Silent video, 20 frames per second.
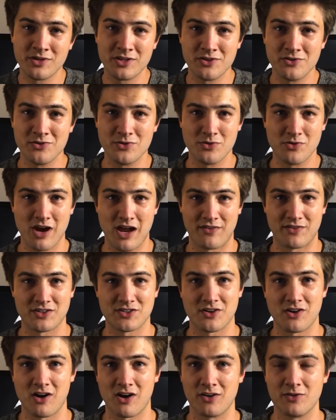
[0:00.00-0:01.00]
need a new graphics
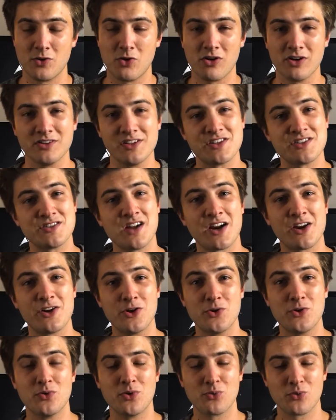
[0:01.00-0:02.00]
card, or at least not a
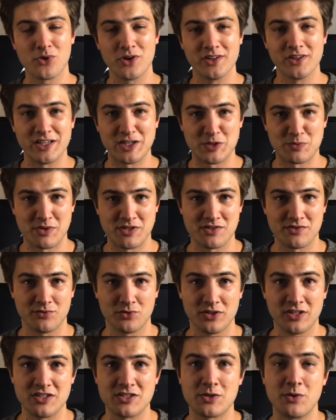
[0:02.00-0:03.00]
new, really expensive
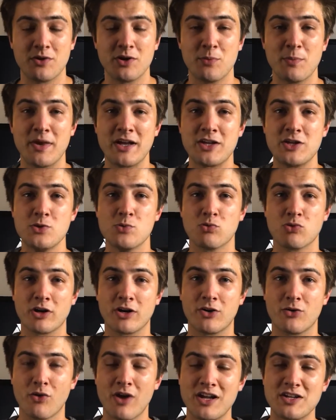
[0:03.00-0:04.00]
one that's going to make you
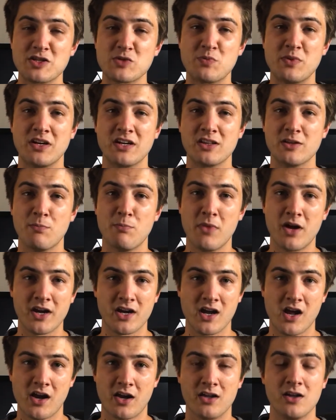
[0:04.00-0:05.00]
regret spending the
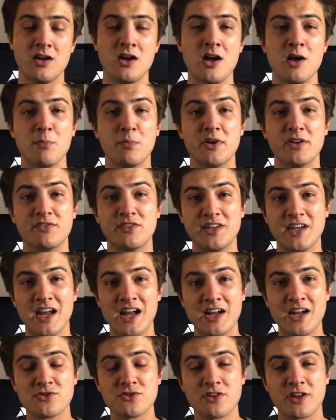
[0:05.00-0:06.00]
money on it. But if the
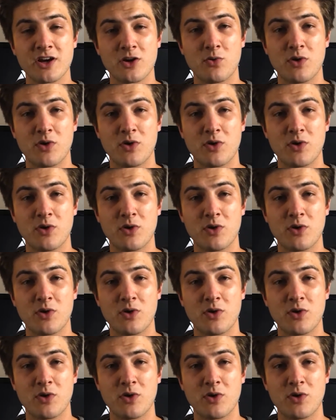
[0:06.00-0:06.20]
answer to that